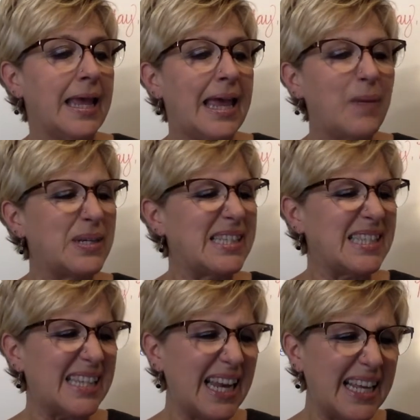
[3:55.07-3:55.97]
It was
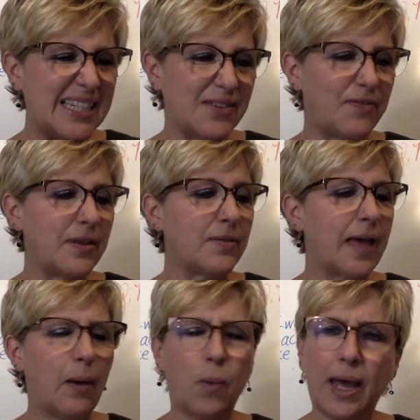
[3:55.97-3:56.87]
silly to feel
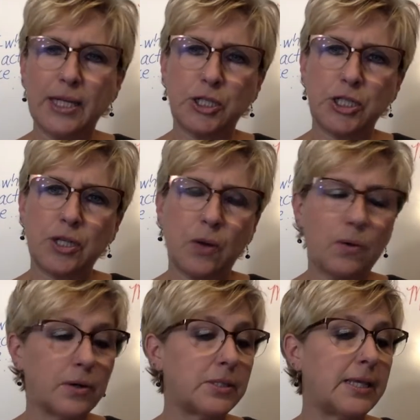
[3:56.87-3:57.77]
that way, she told
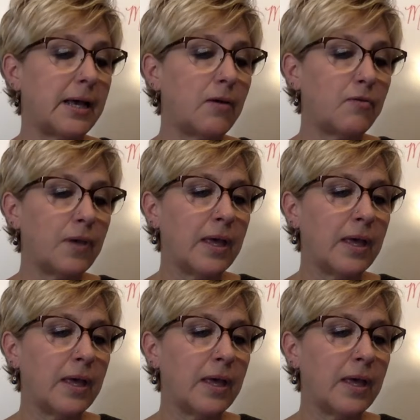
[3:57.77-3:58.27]
herself.